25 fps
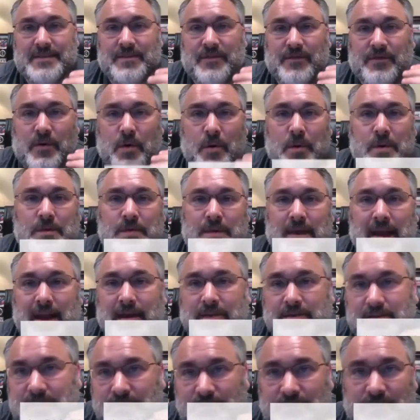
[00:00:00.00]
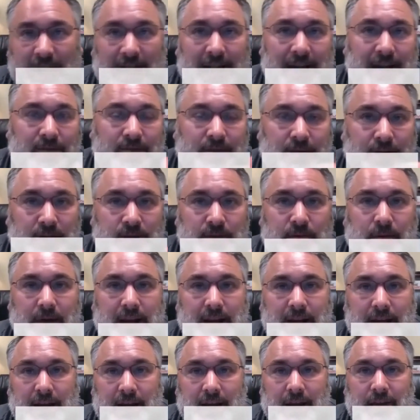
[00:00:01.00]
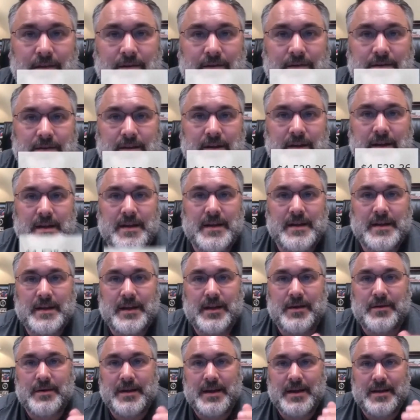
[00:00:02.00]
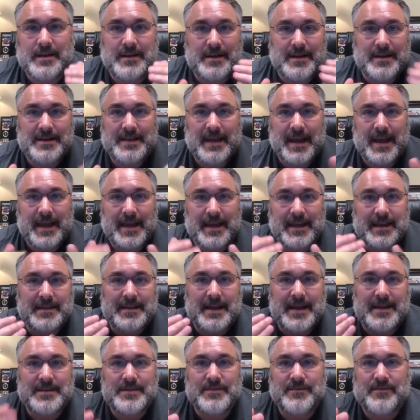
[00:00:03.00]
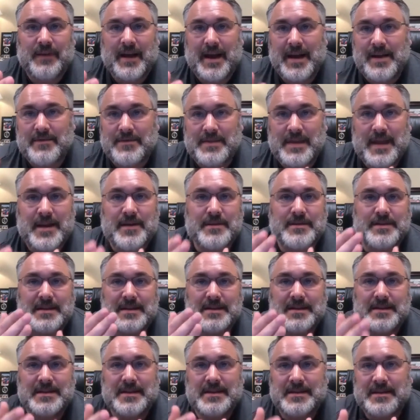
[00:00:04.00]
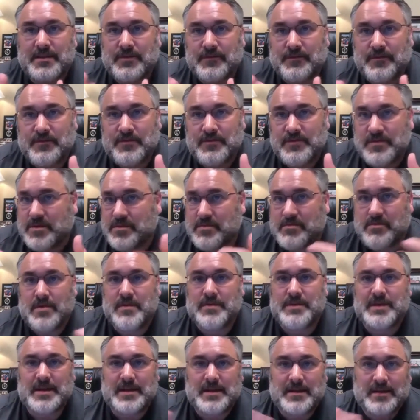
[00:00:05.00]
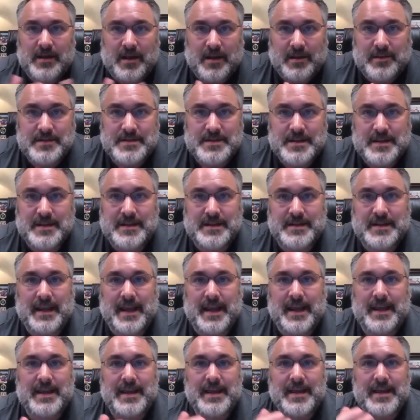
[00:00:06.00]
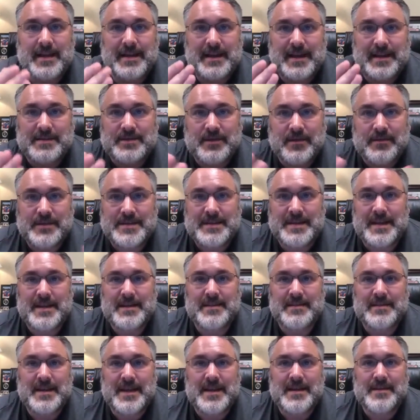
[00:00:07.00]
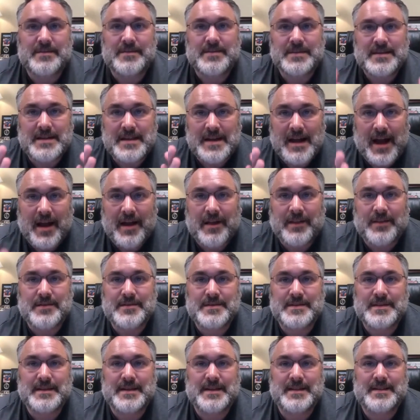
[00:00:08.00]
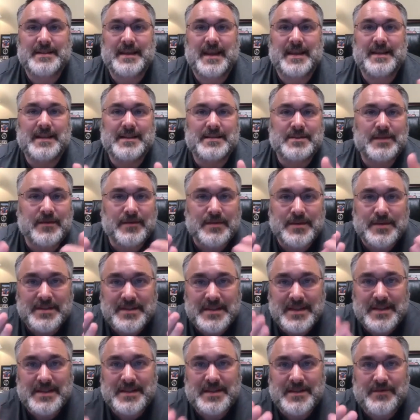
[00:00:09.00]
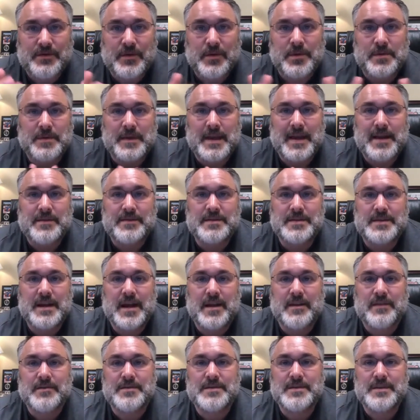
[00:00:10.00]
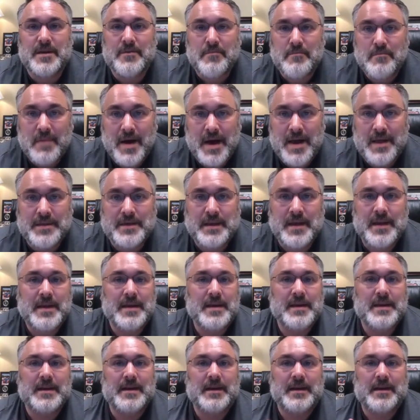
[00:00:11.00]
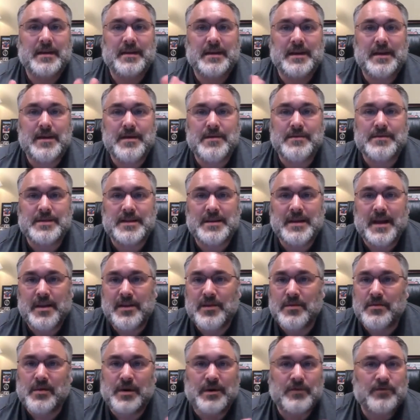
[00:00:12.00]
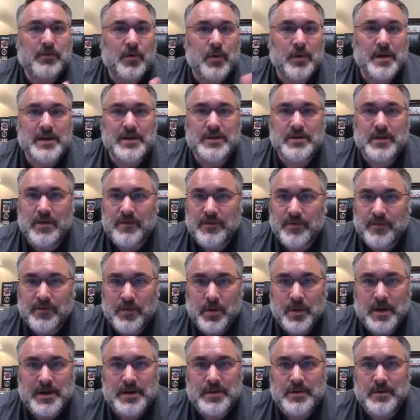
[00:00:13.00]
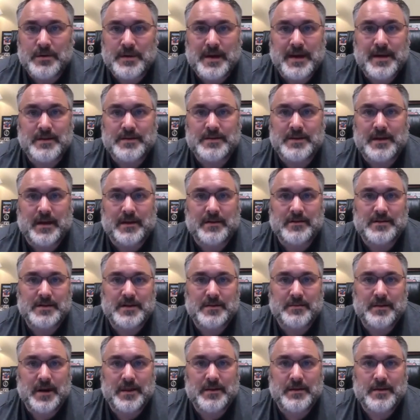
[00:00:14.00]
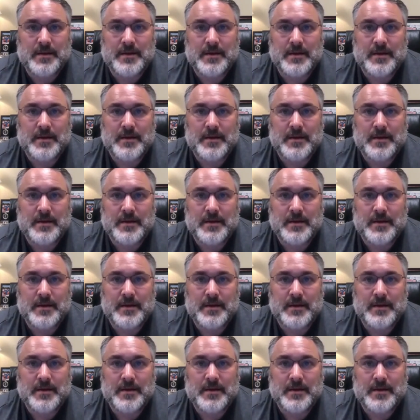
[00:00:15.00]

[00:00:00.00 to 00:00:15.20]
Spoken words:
$4,528. In a day, that's $5,000, $13 in a day. That's over $10,000 in a day. That's over $64,000 in a month. And here's another one, over $42,000 in a month.